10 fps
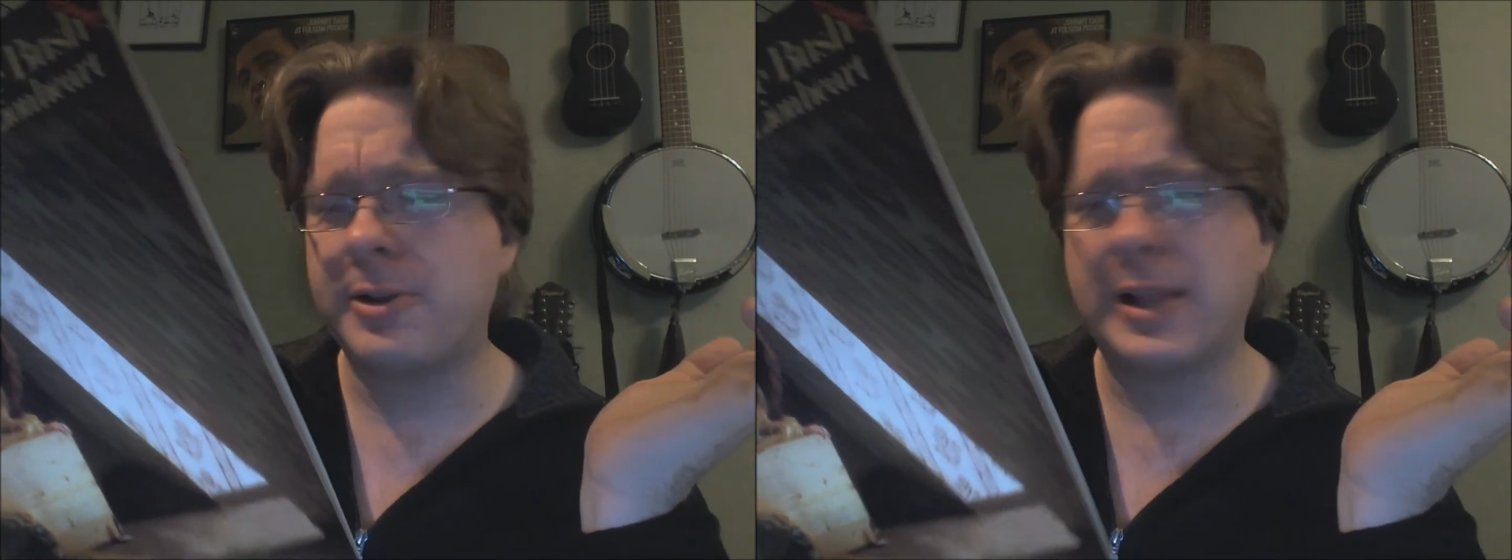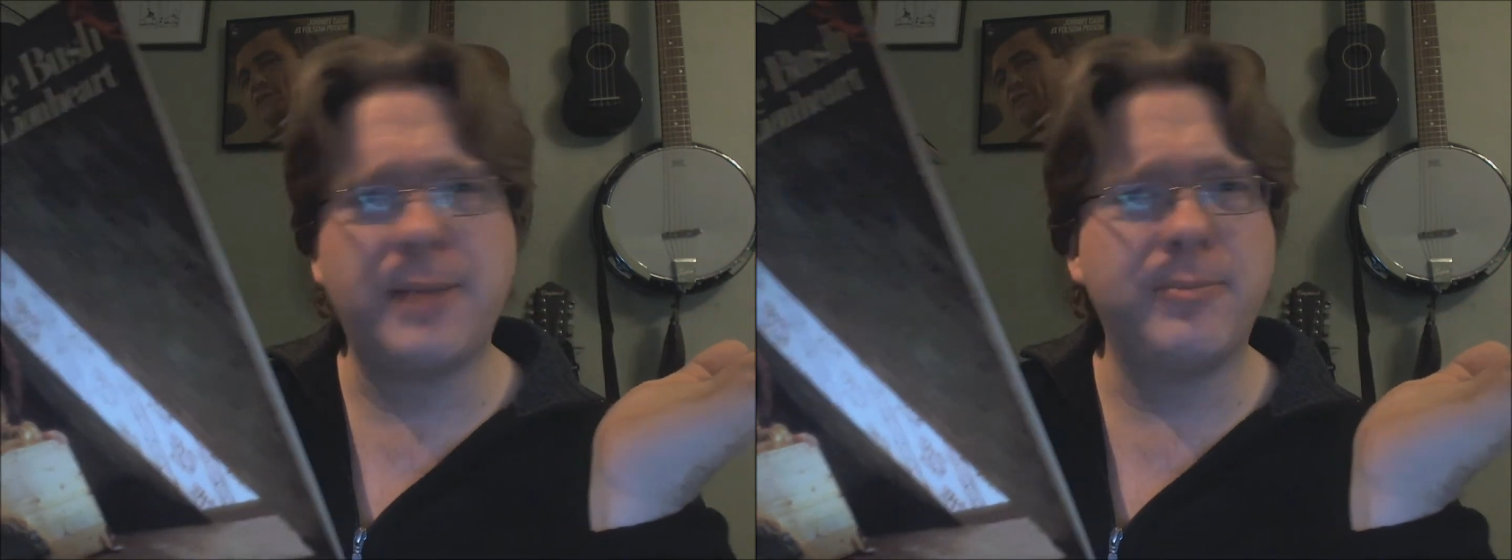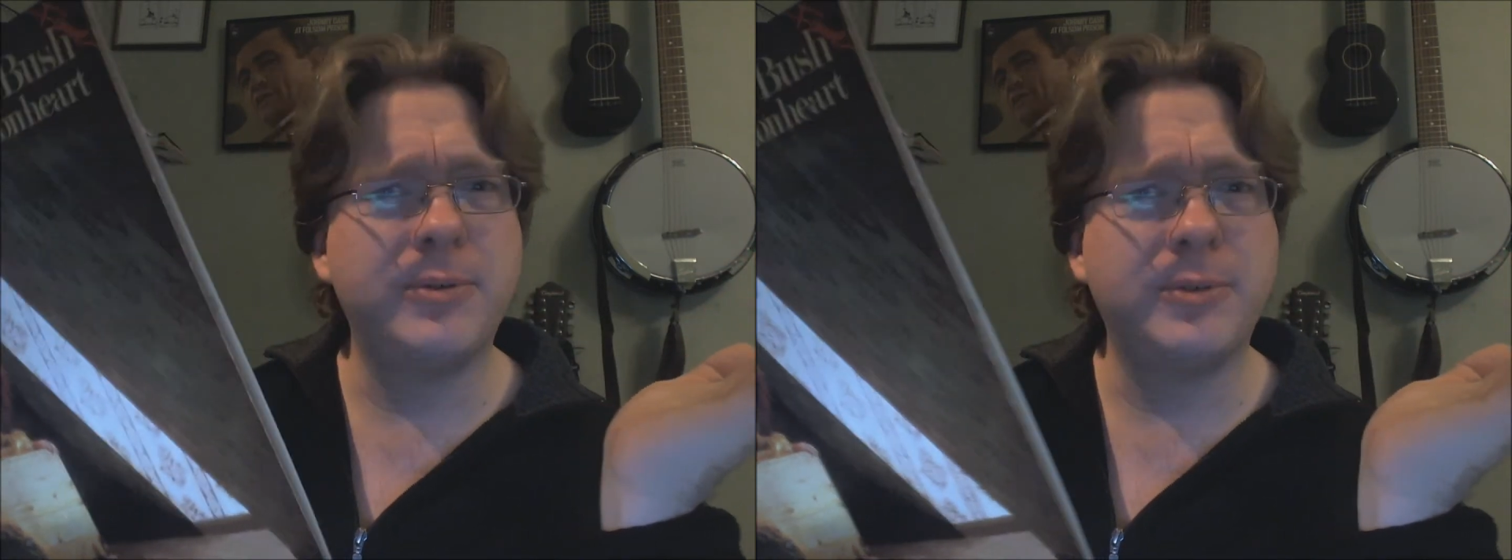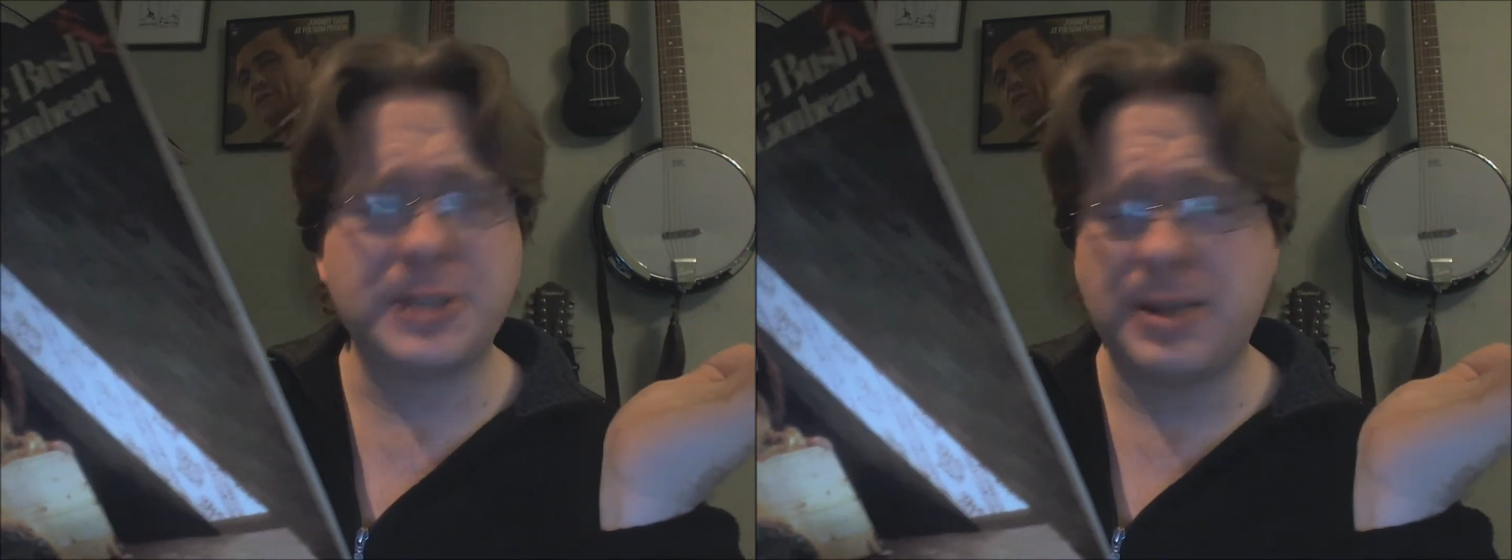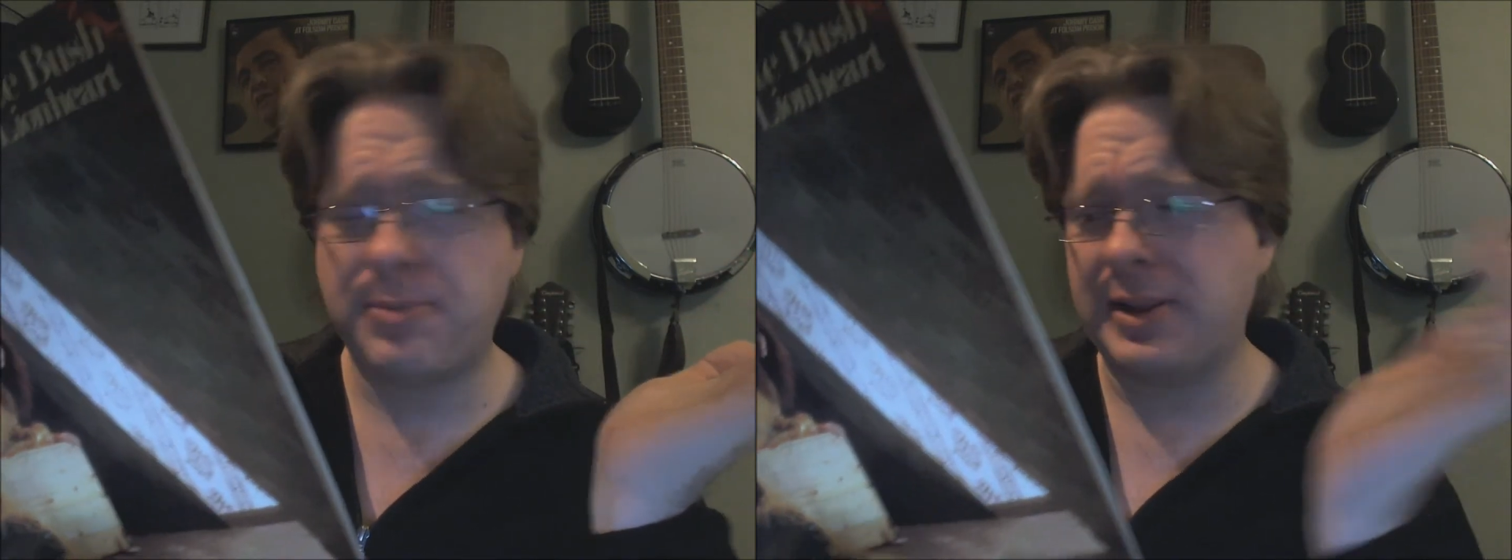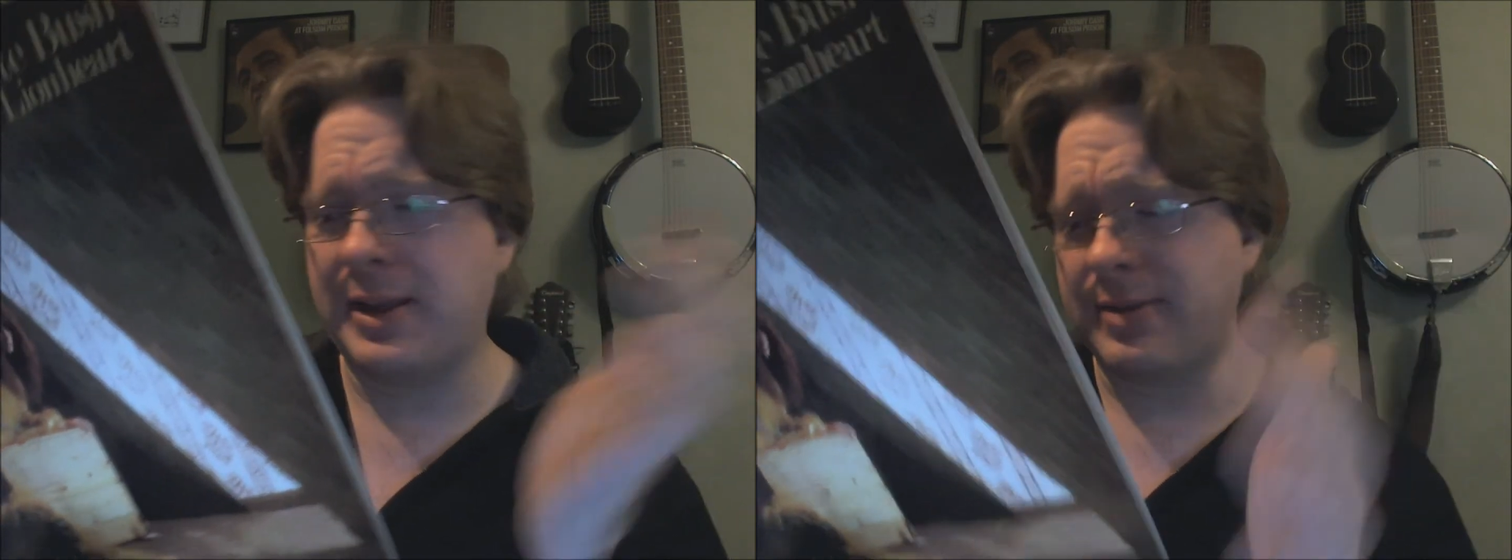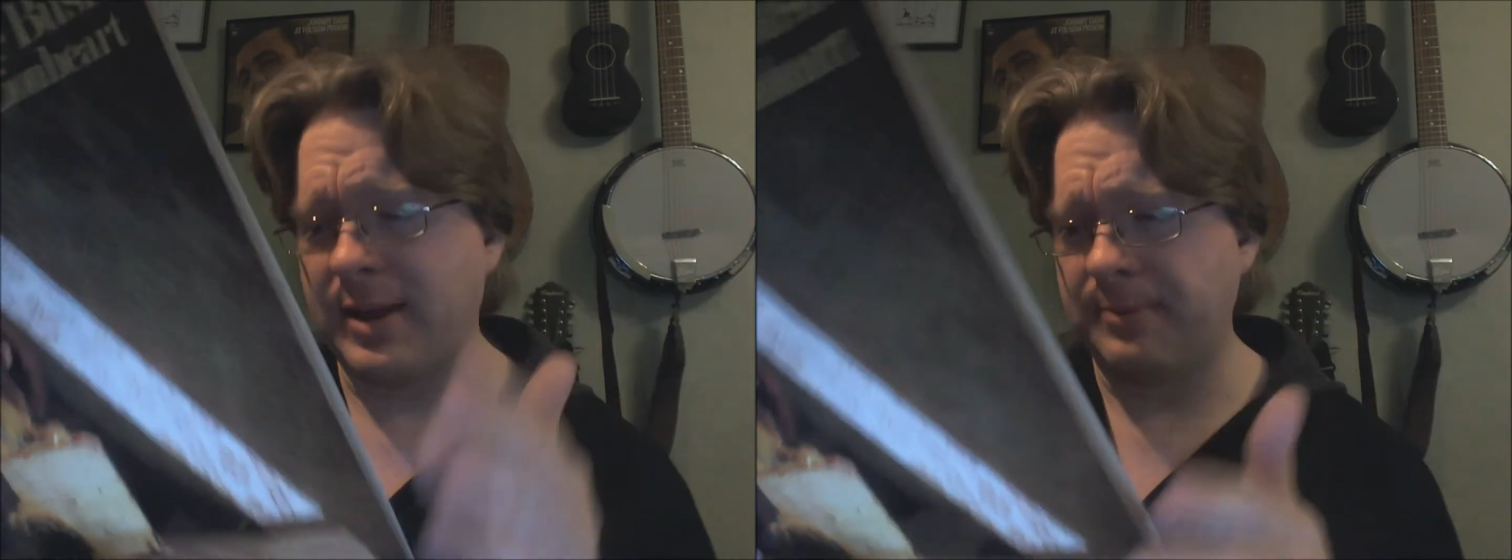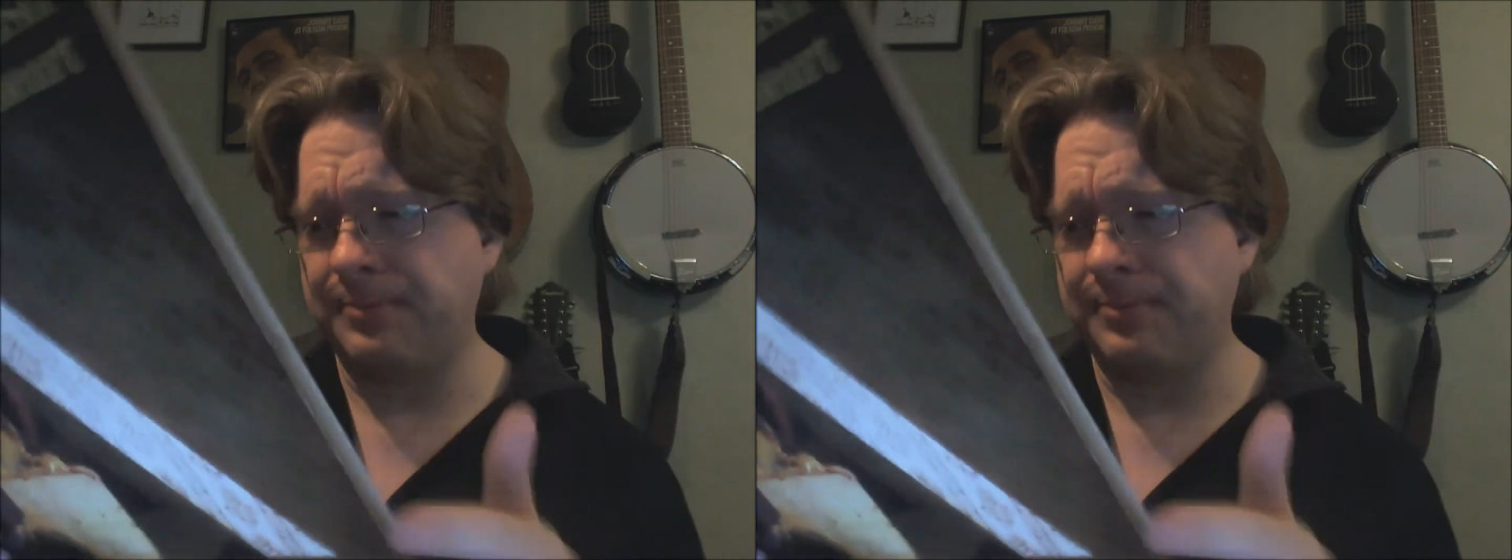Club or something like that.